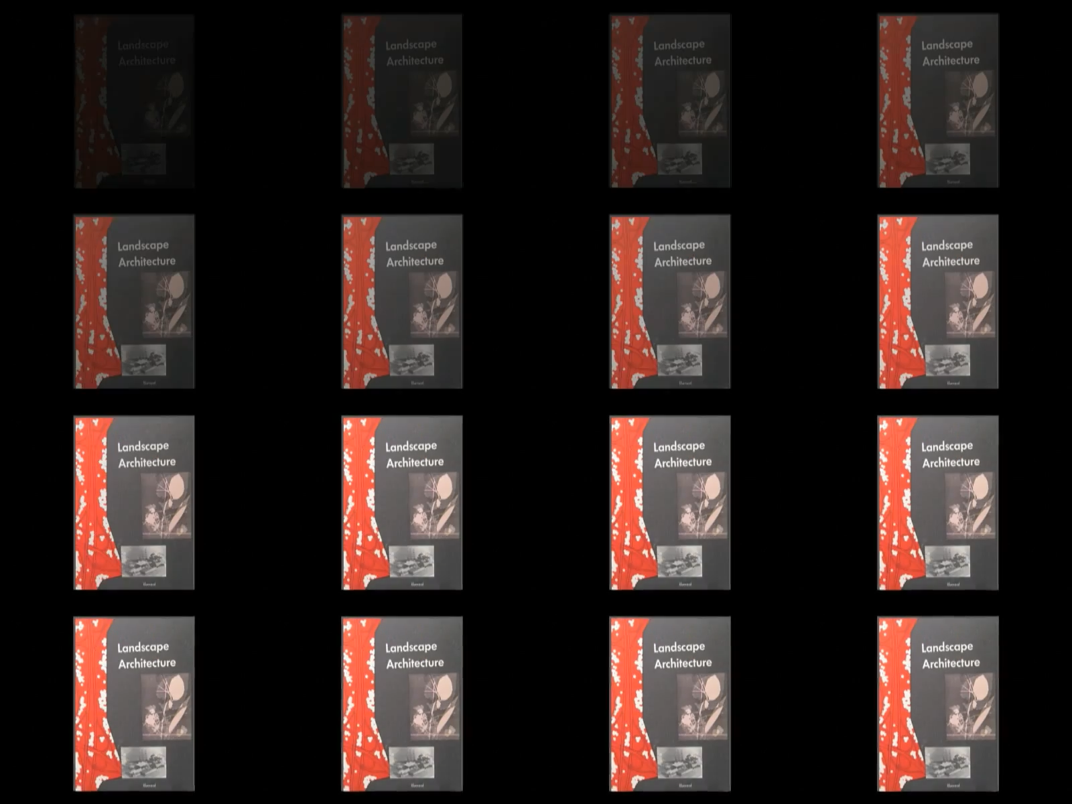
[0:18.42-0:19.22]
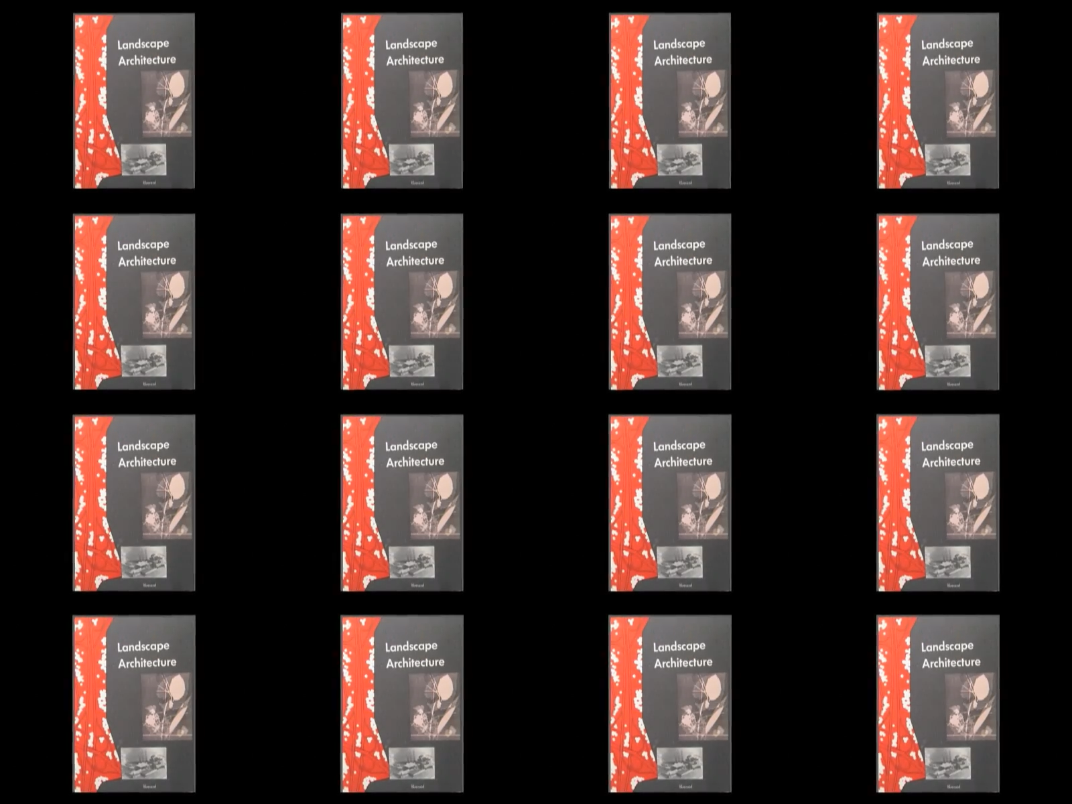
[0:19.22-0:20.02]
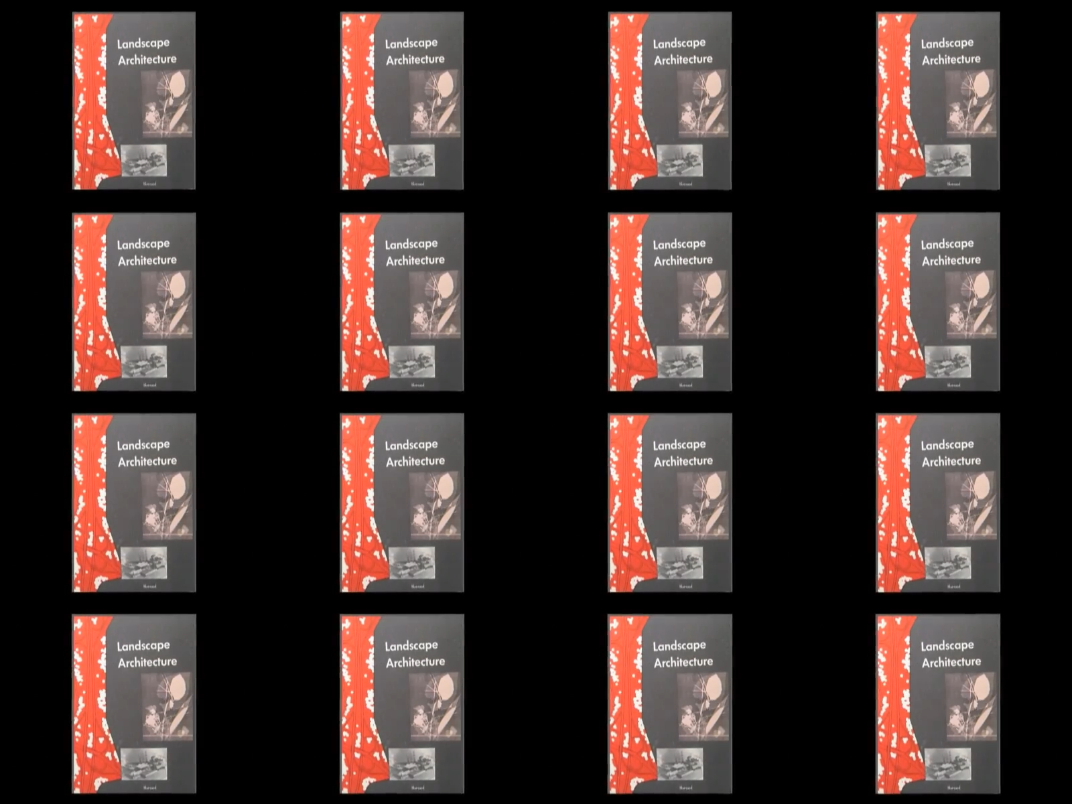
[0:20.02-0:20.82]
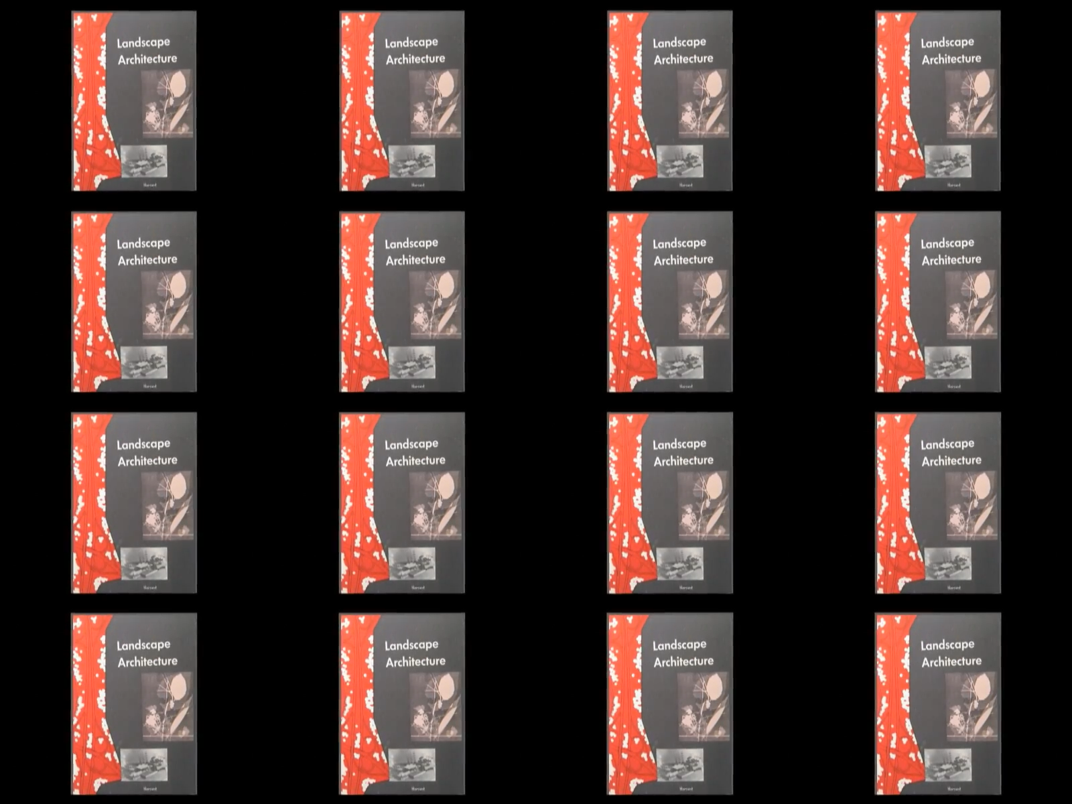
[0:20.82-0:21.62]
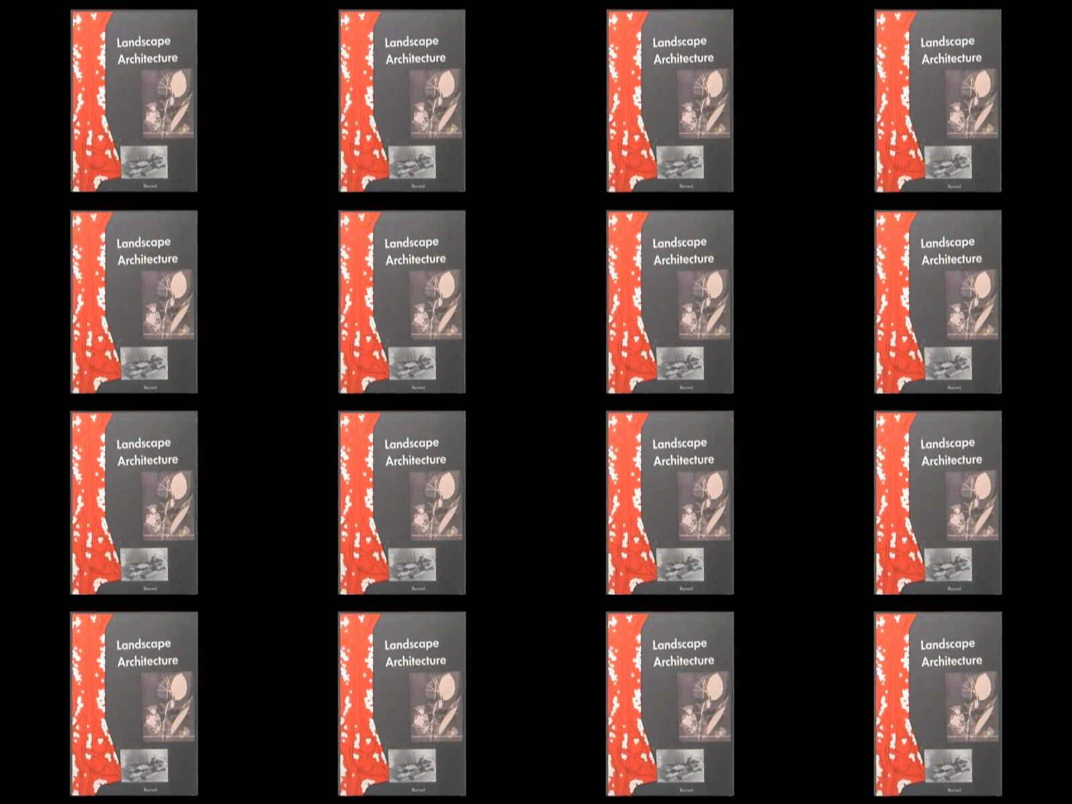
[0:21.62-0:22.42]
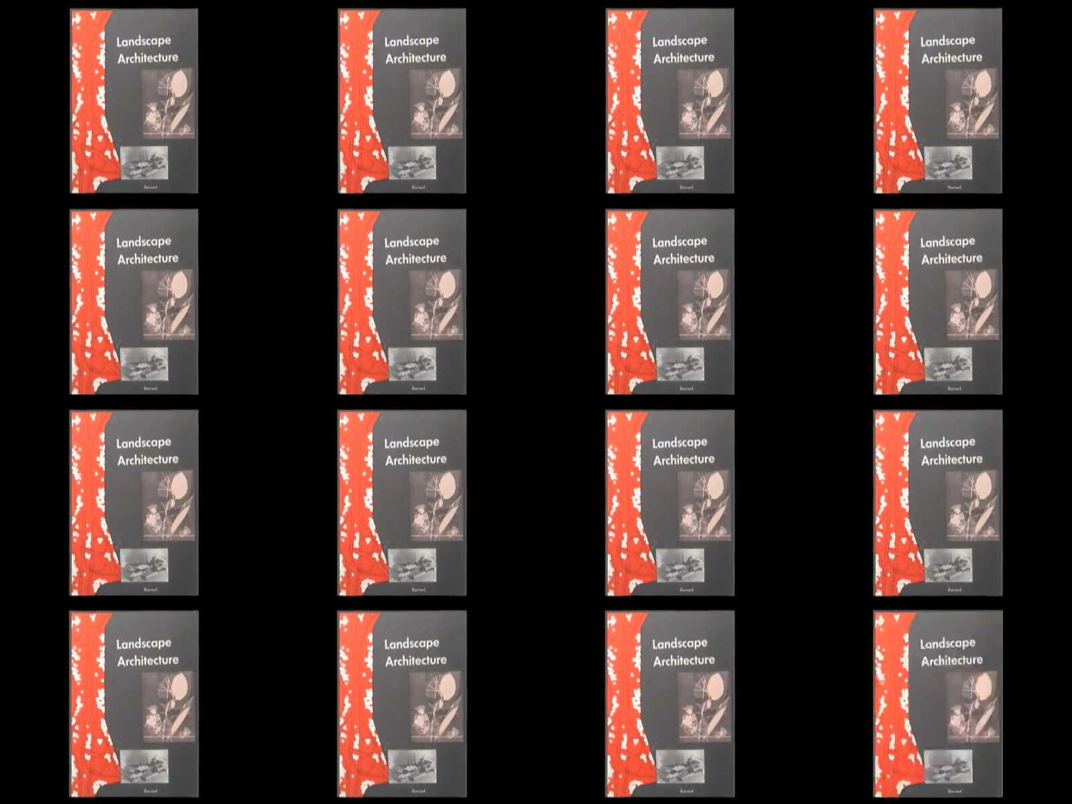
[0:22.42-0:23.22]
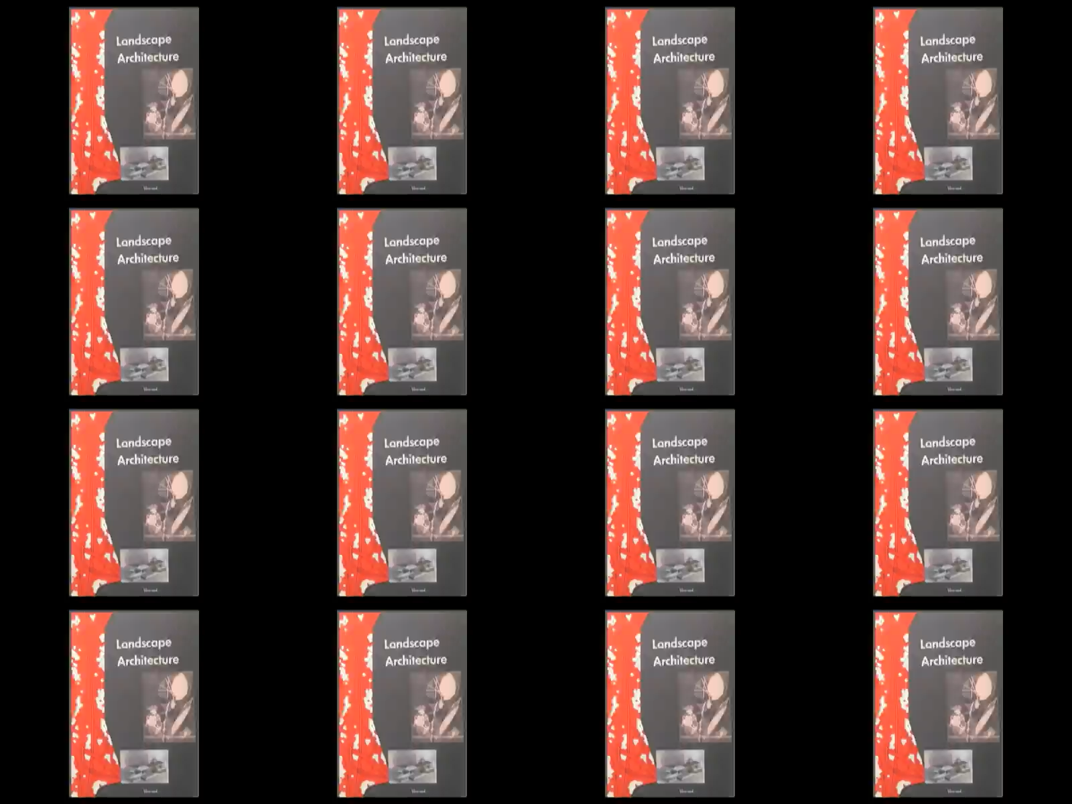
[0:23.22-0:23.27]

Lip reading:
Nobody's mouth can be seen.